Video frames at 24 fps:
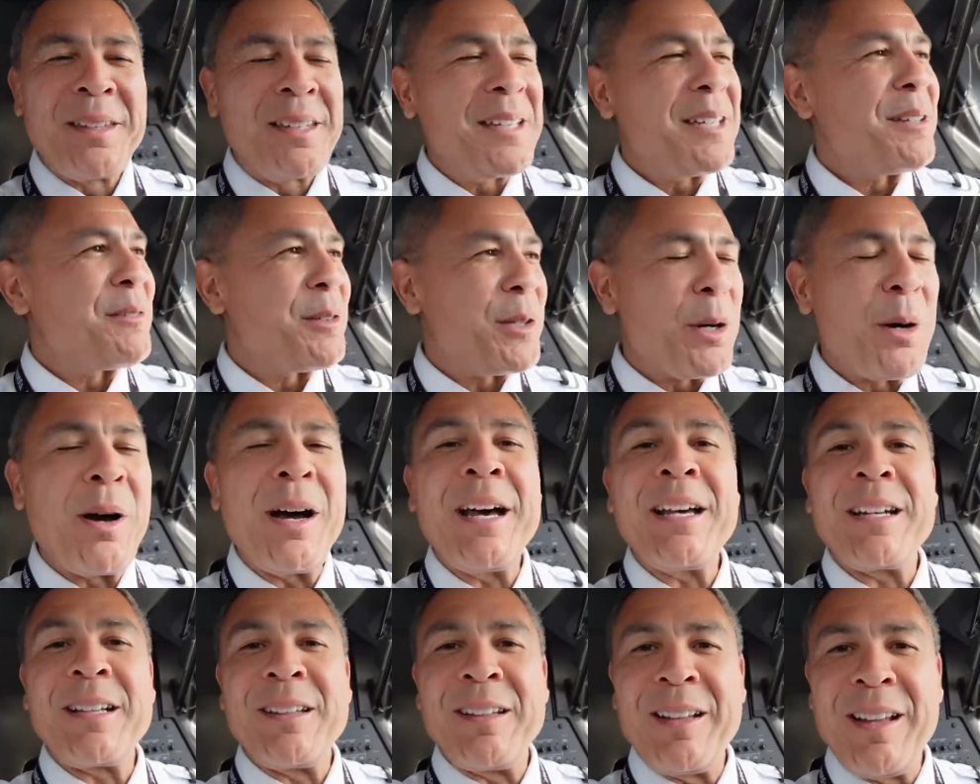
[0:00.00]
even though I
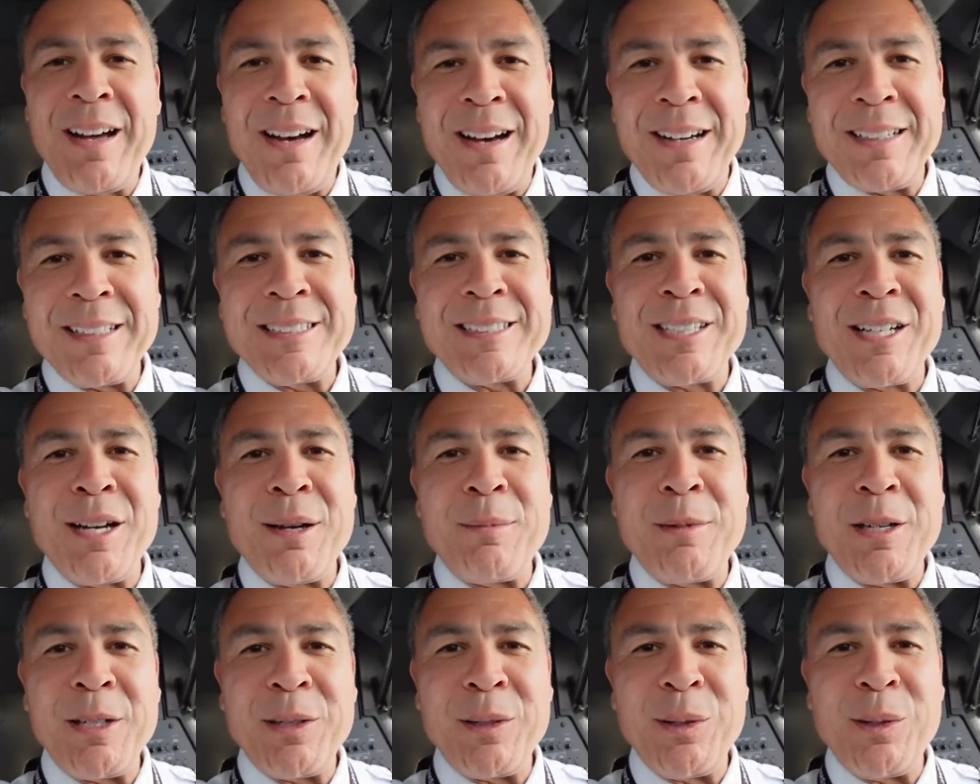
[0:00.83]
had a lot of time
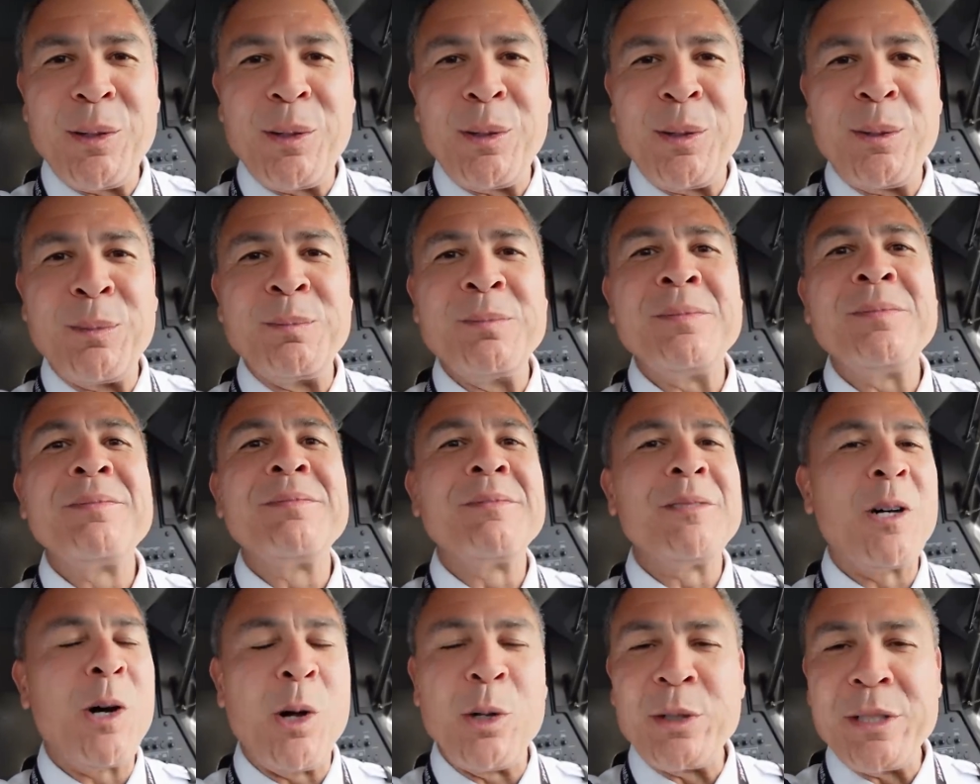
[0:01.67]
at home
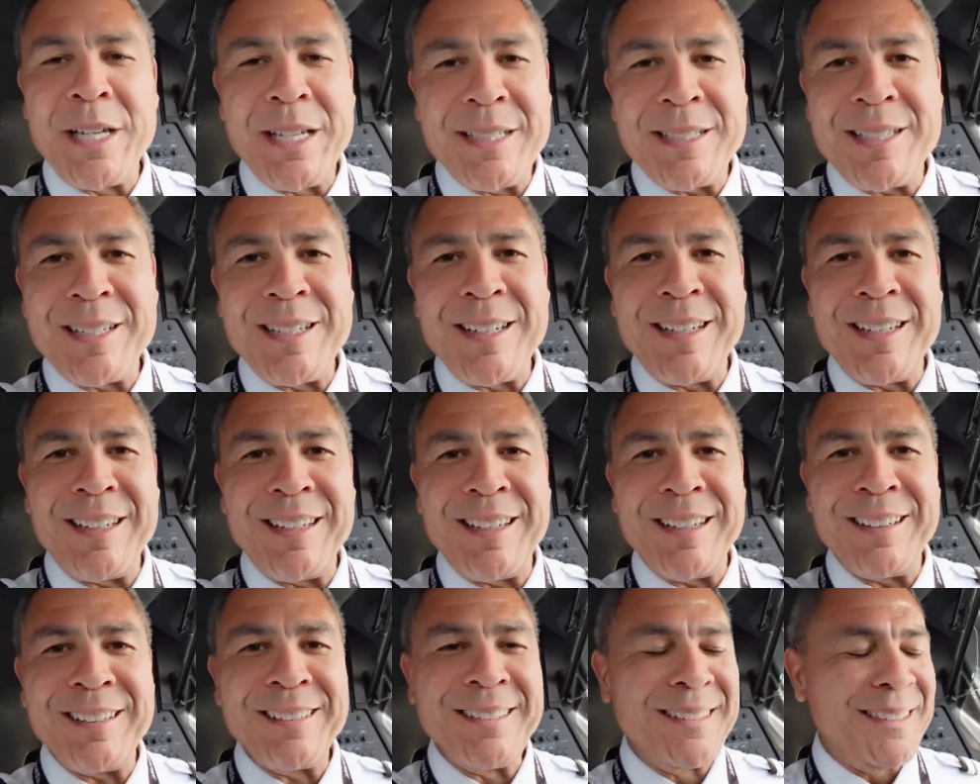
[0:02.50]
all day
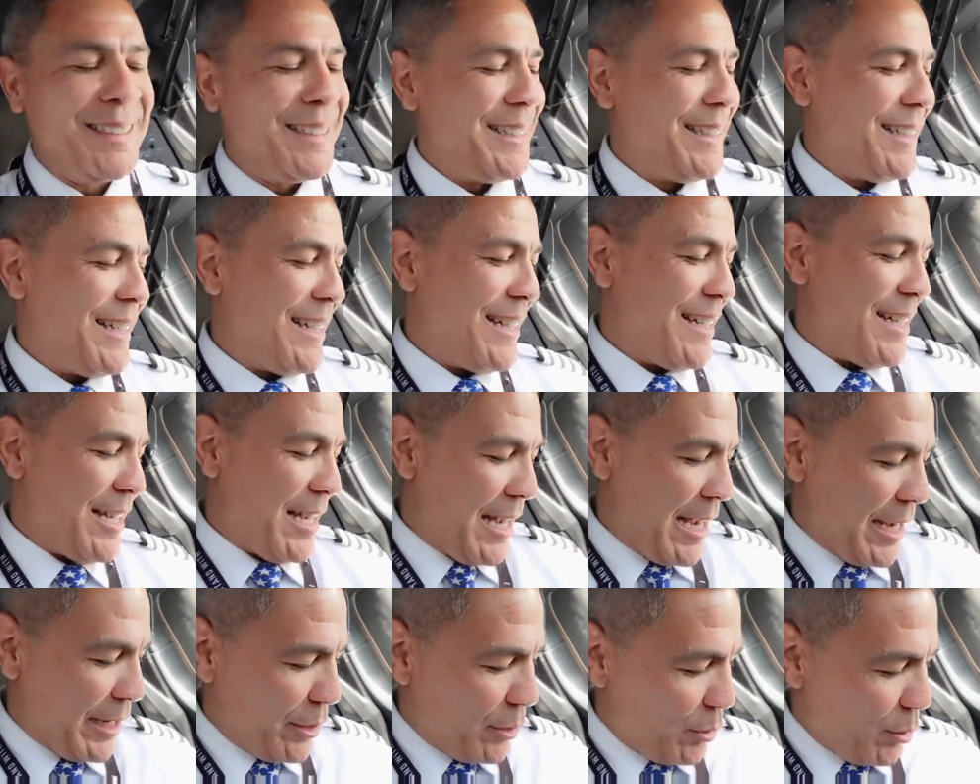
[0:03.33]
today,
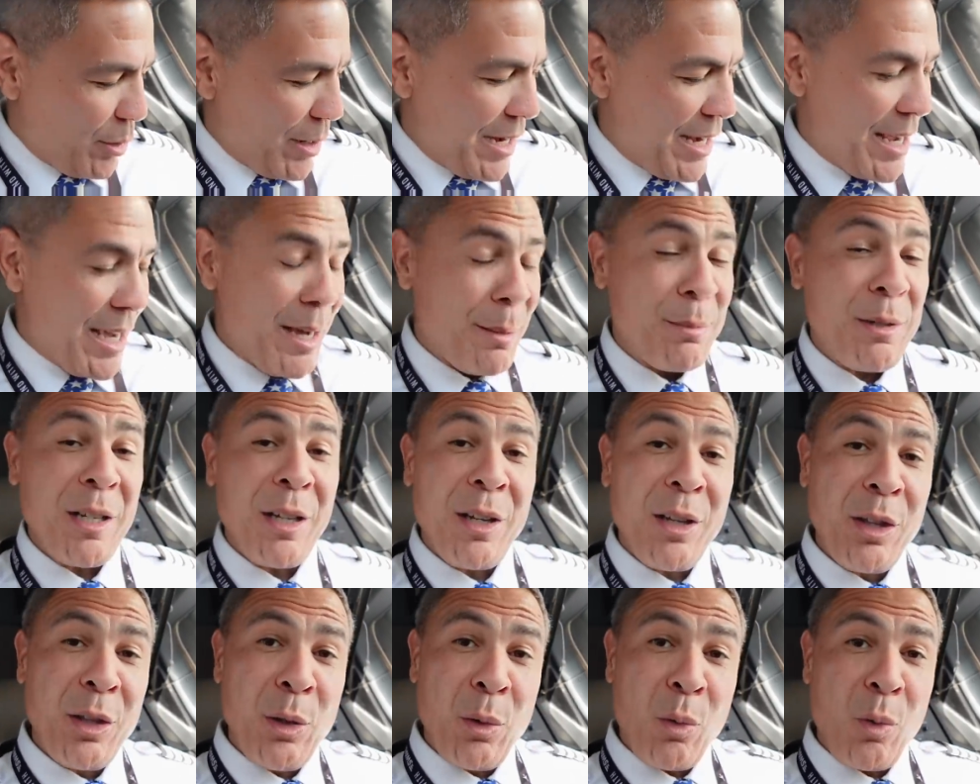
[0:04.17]
I grabbed
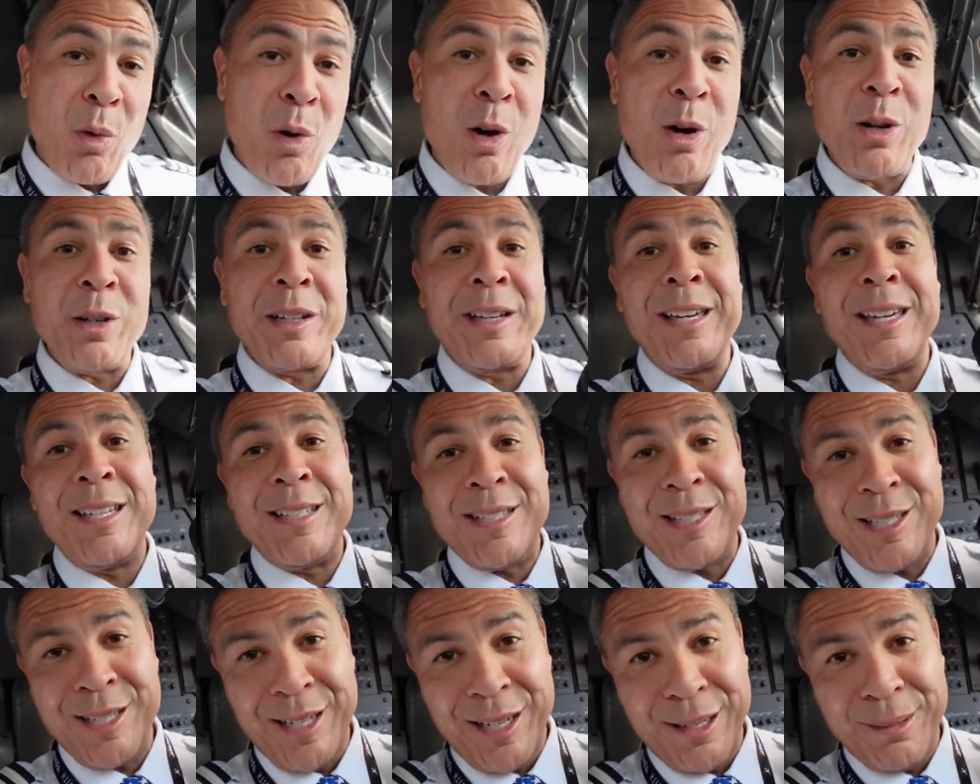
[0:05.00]
the wrong
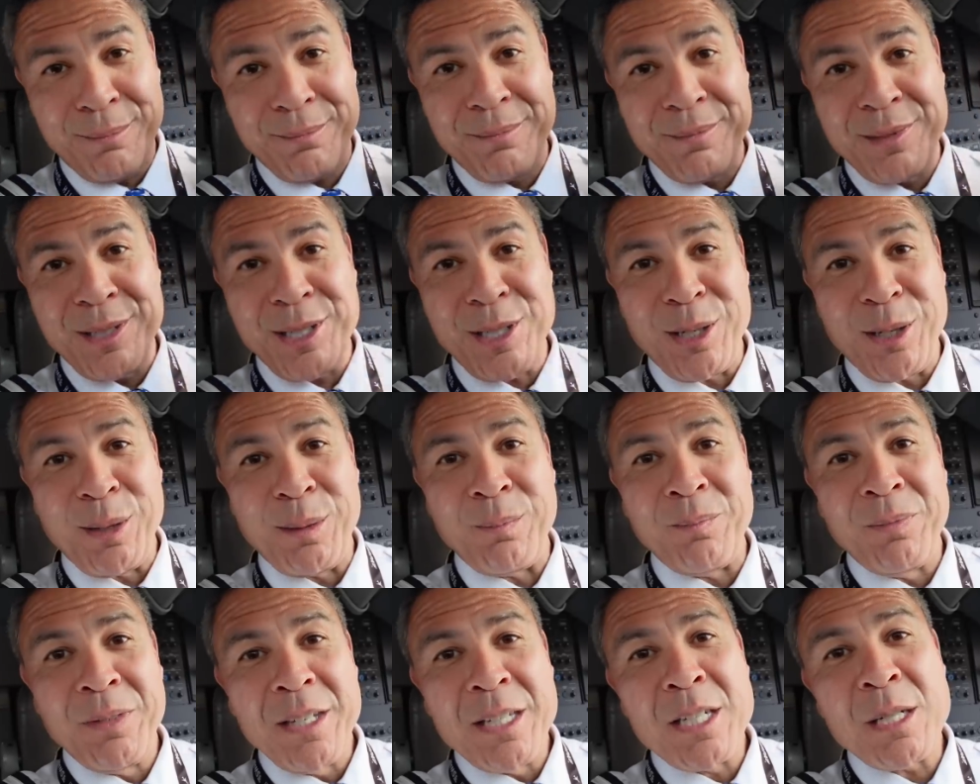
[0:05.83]
headset. So
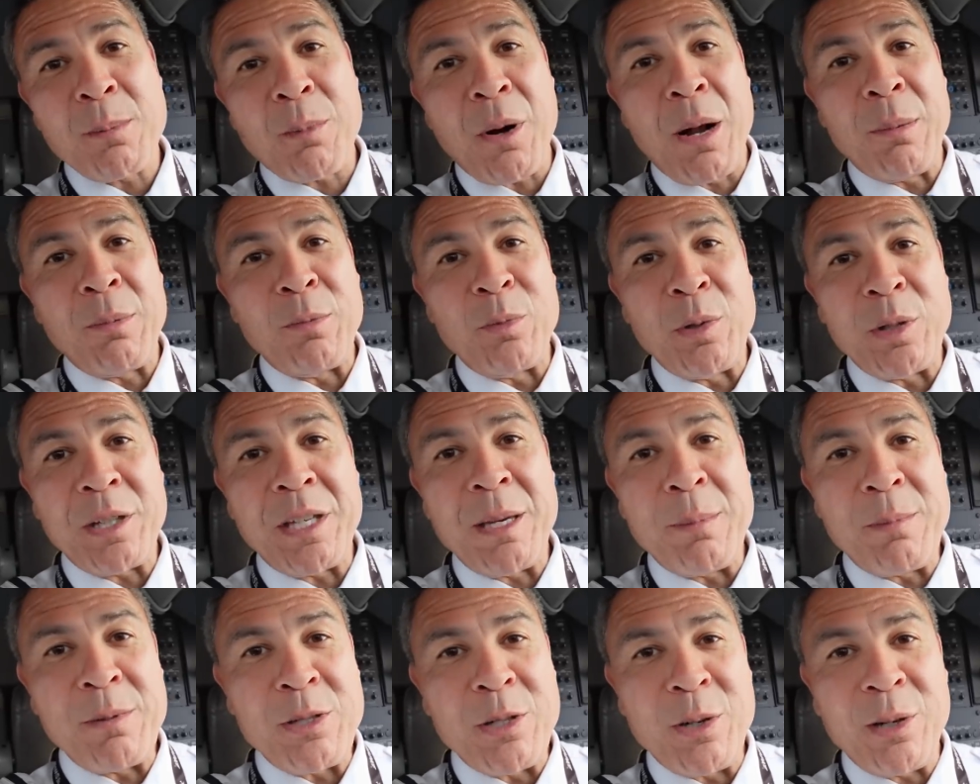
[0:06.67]
it's a problem with
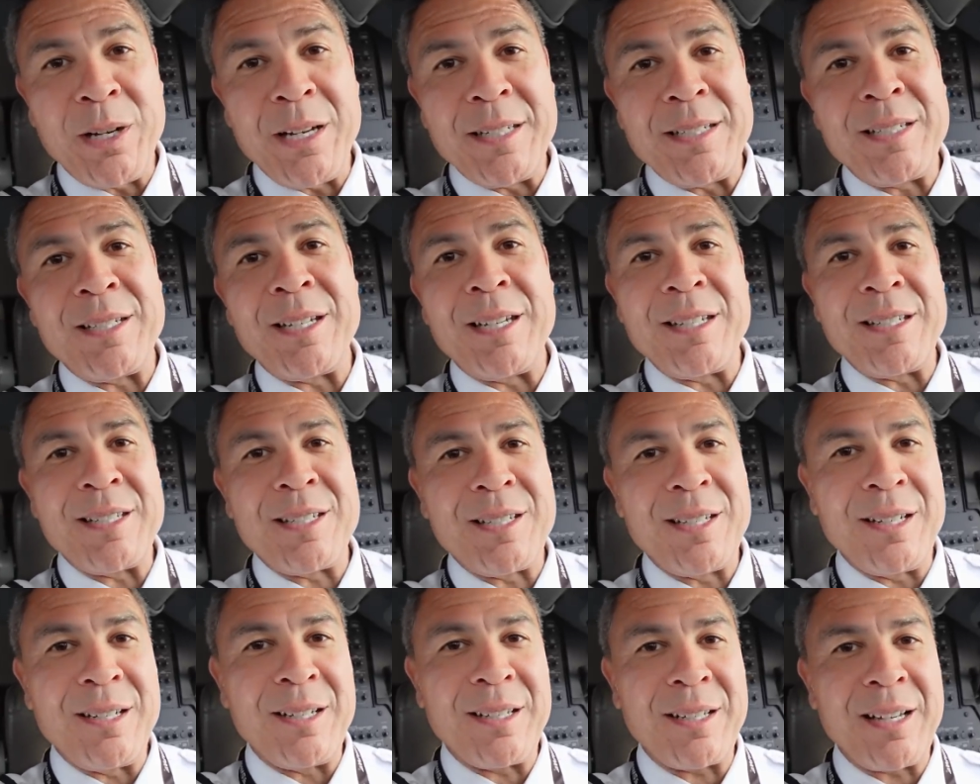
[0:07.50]
keeping your headsets
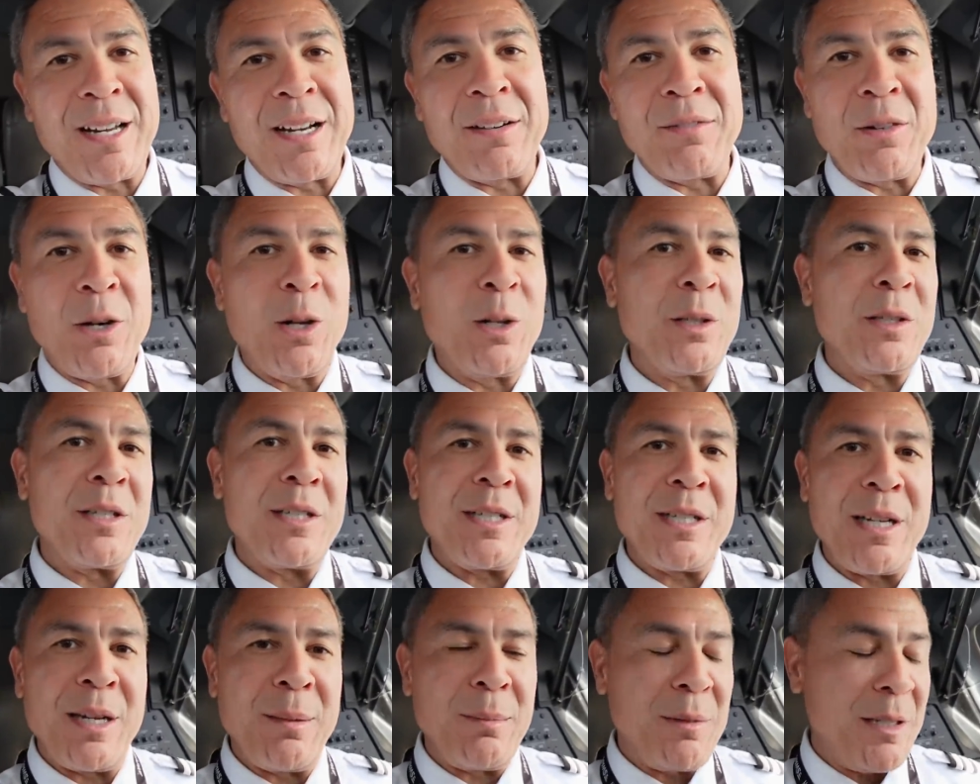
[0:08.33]
kind of all in the
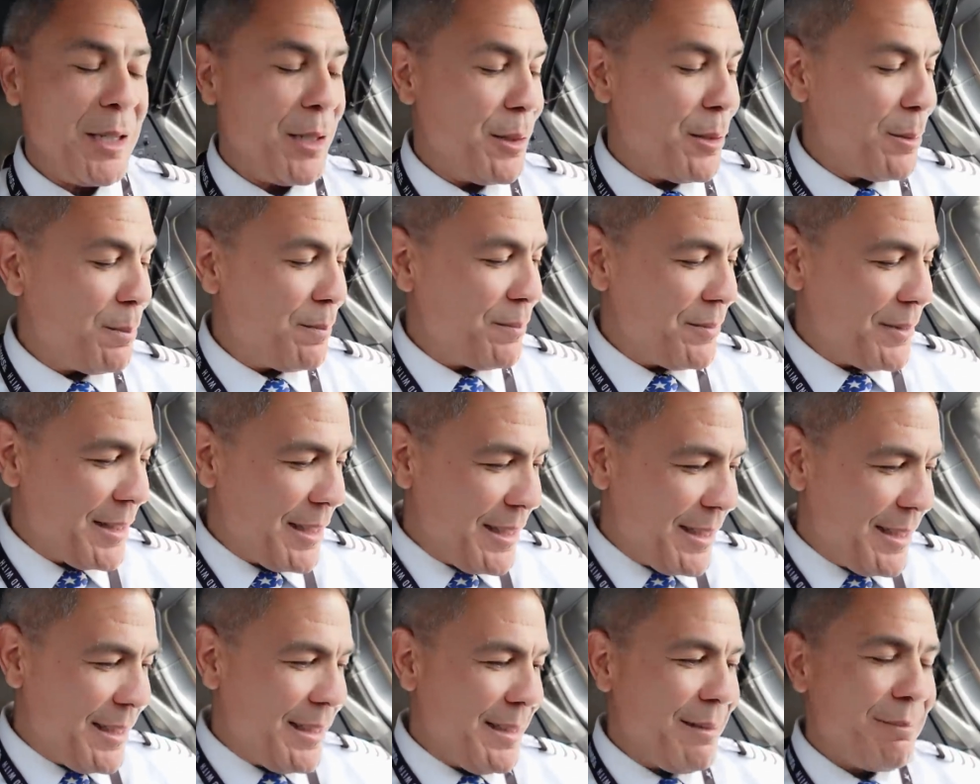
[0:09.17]
same deal.
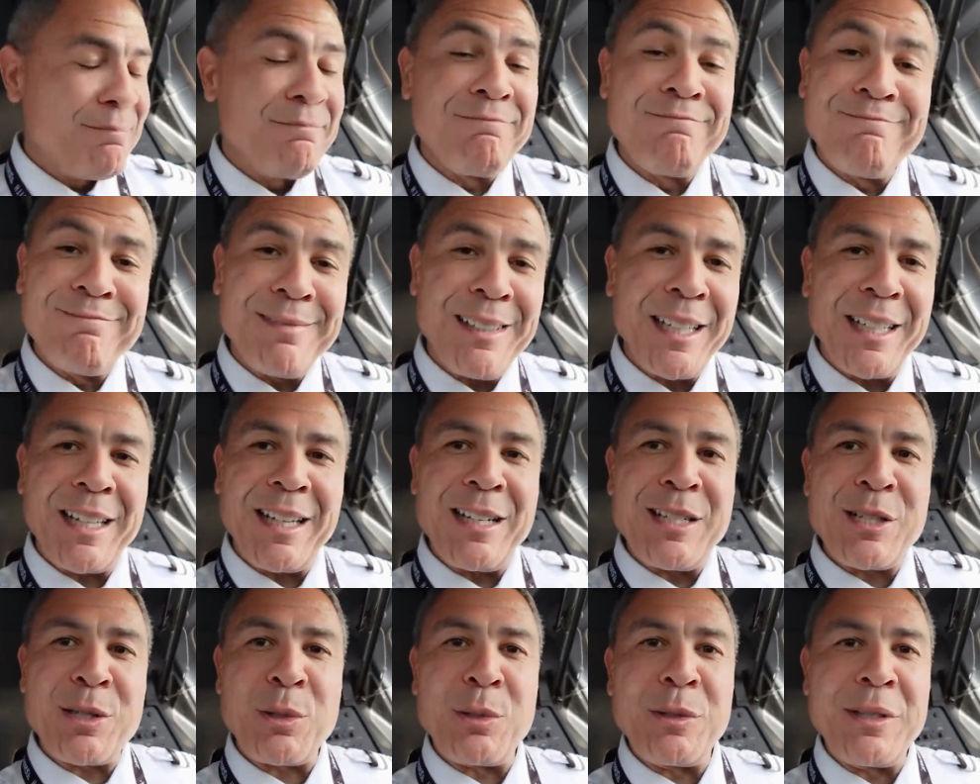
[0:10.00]
I kind
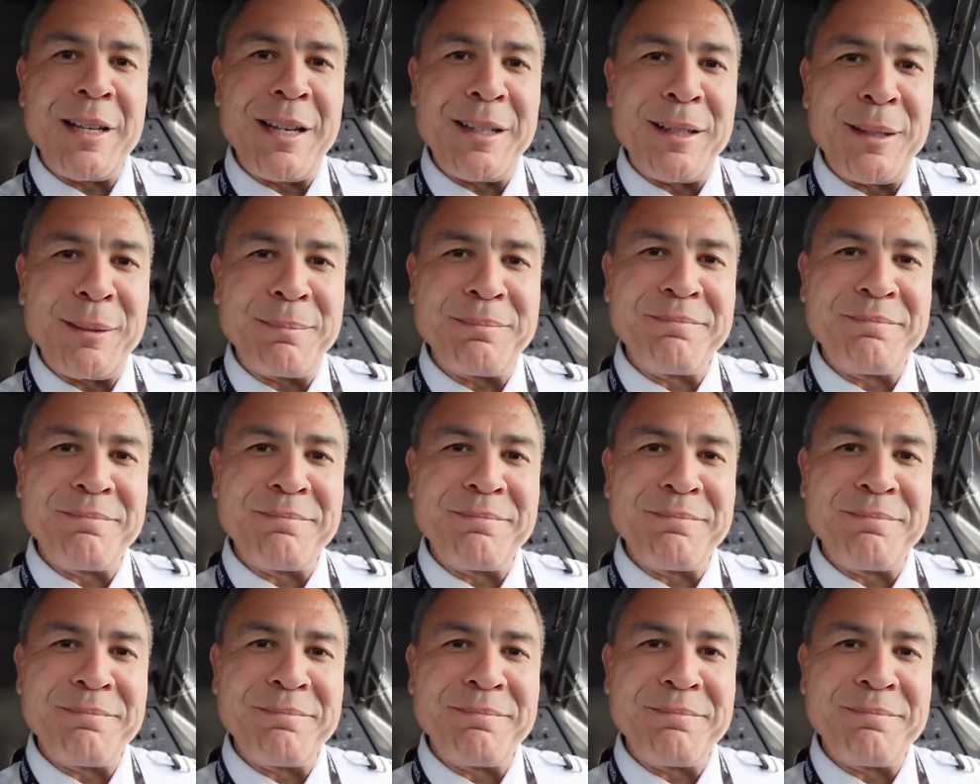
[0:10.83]
of screwed that up.